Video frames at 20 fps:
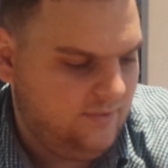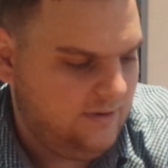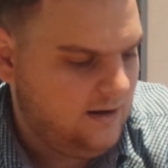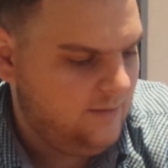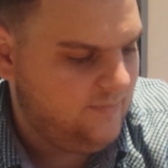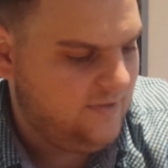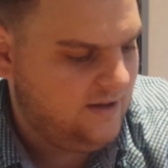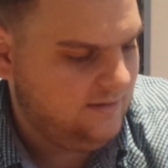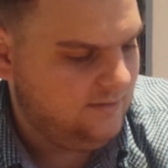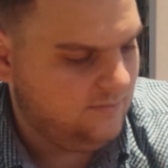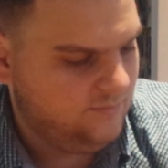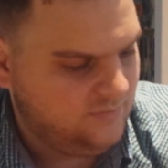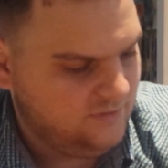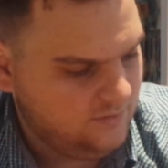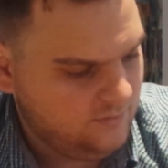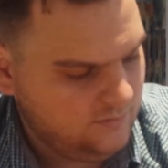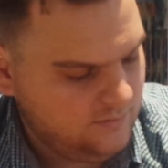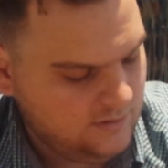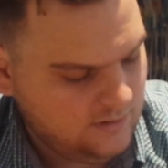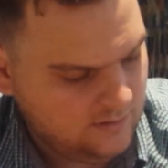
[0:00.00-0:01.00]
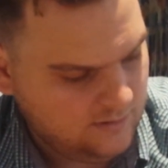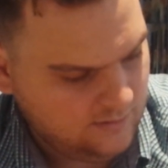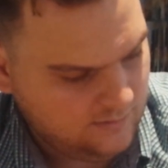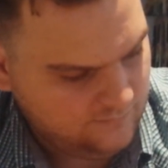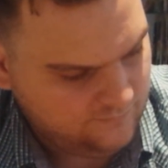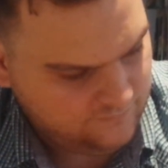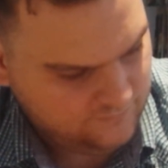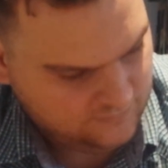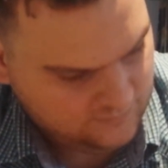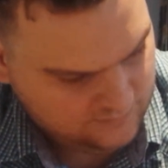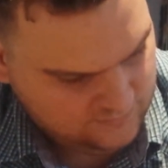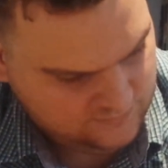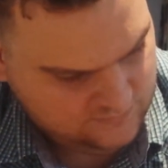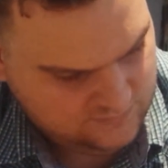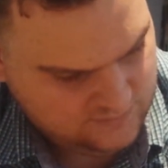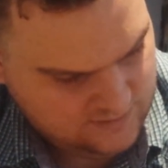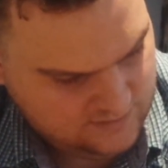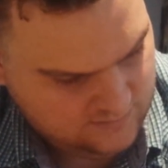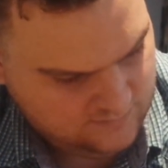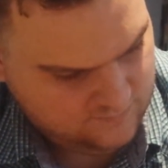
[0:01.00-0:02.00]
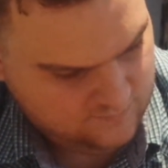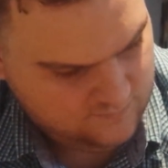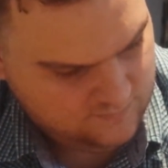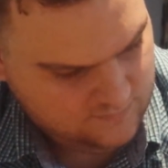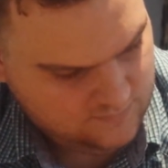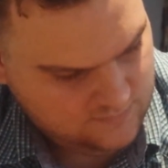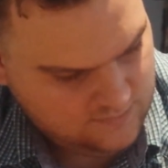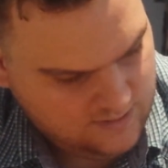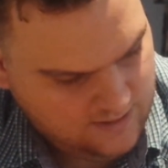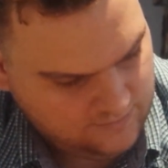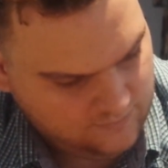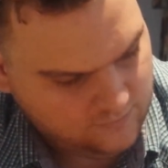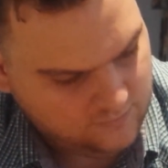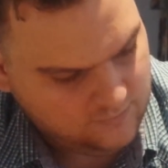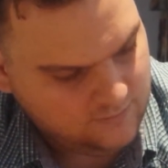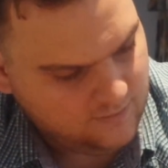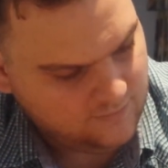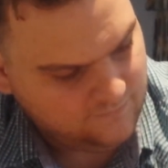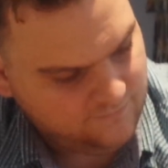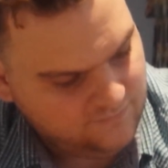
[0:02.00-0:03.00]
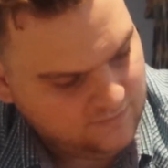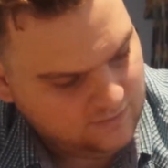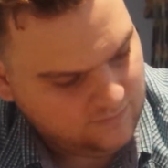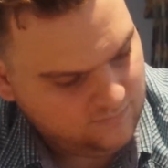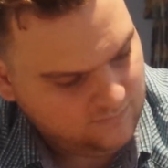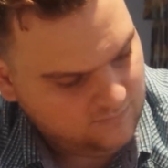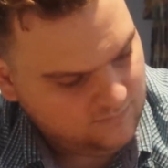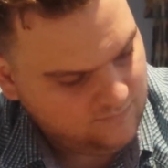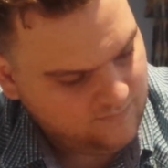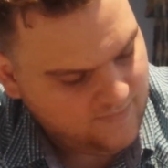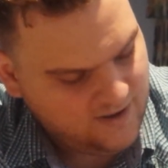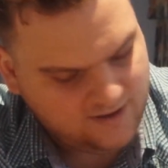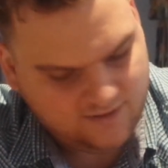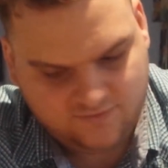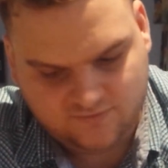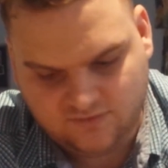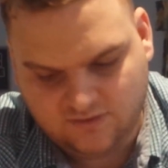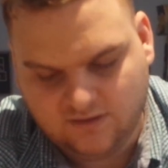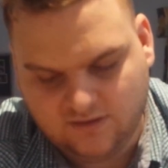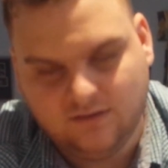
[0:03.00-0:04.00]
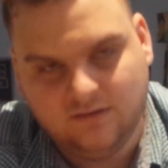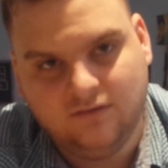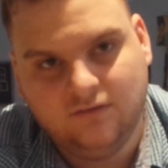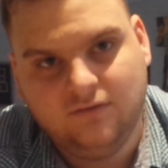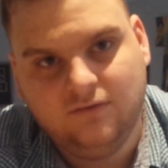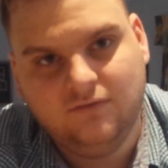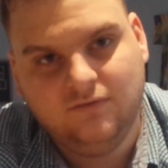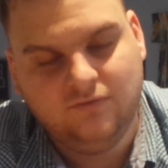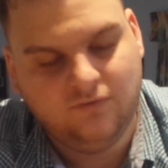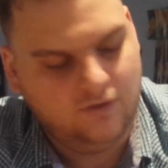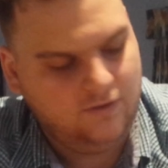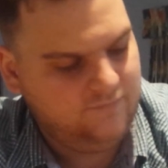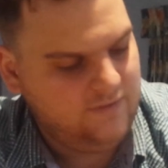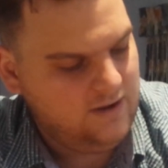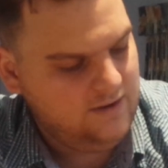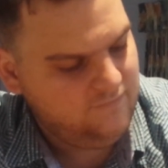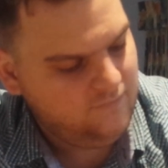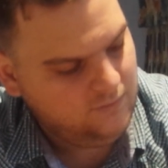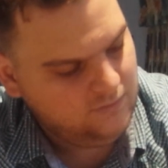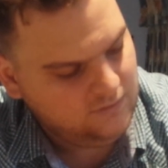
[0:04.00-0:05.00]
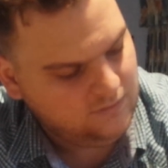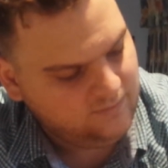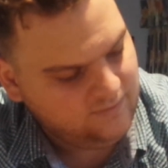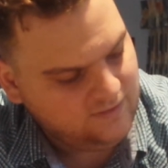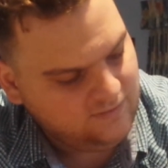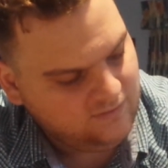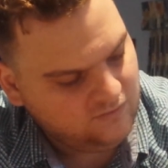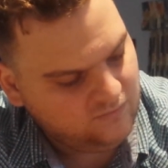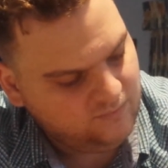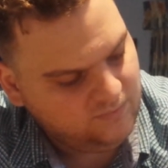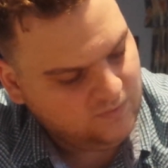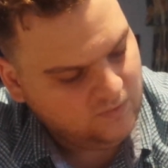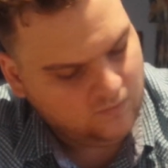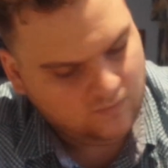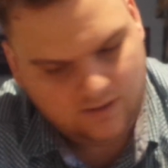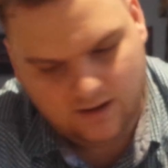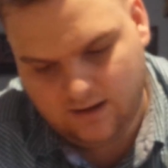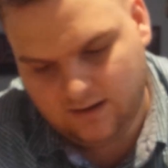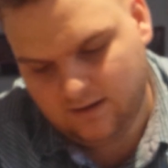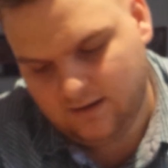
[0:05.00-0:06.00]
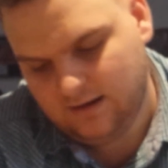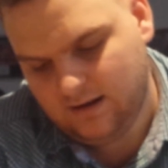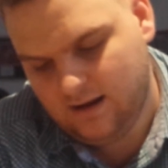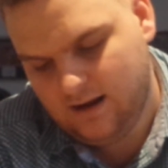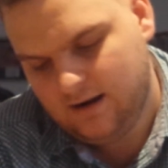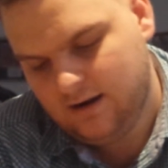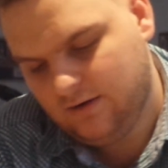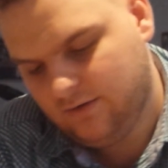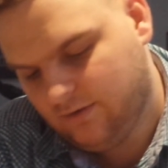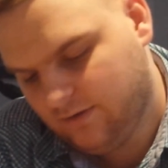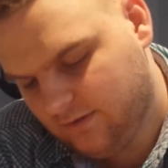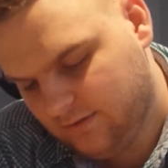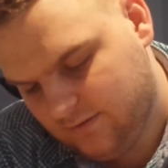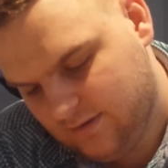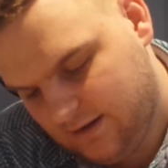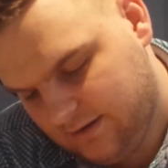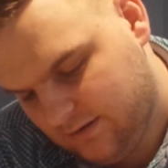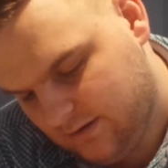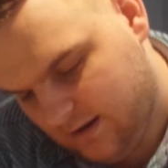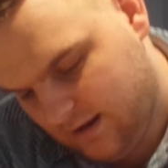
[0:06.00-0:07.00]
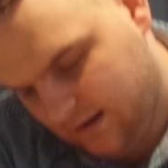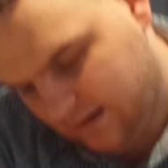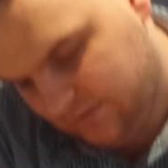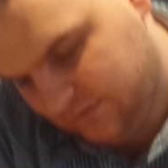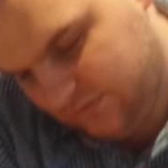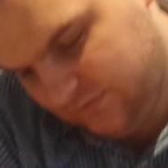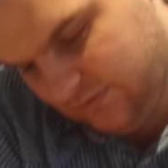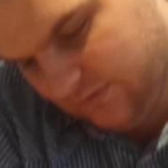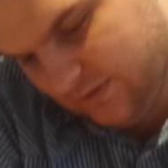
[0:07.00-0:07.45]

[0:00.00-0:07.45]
I made the build for this deck, I could not fit Maxi in. So if I ever wanted to play this build, I don't know. I just